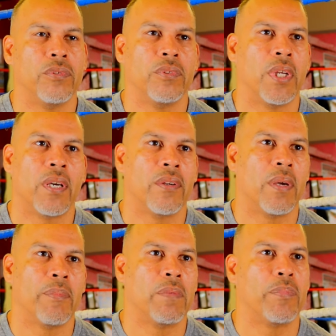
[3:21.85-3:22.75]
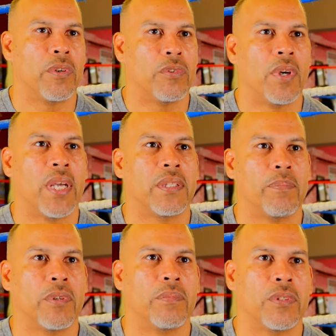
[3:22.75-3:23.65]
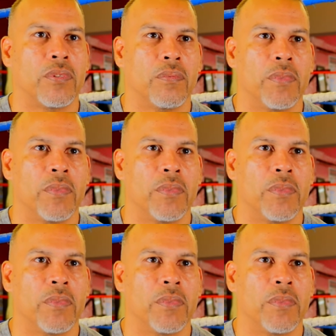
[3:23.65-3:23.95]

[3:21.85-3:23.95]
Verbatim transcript: You know what I mean? But you have to promise to